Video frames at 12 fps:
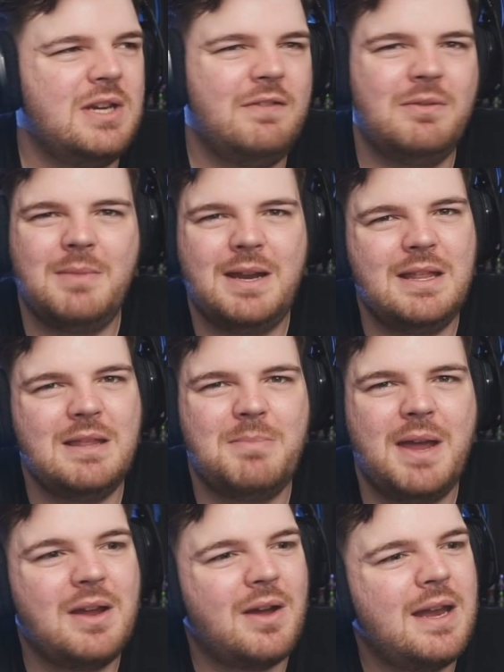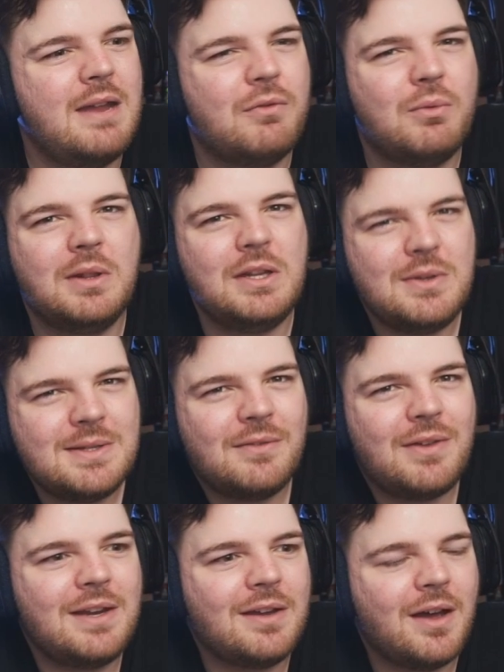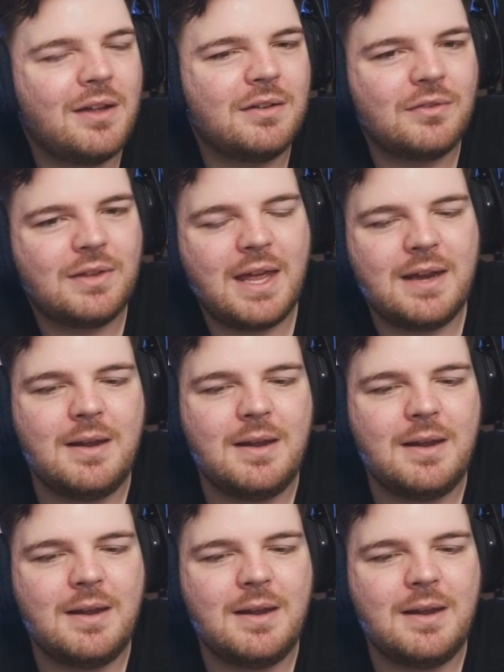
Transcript: Even Money in the Bank, I never really use event cards for that.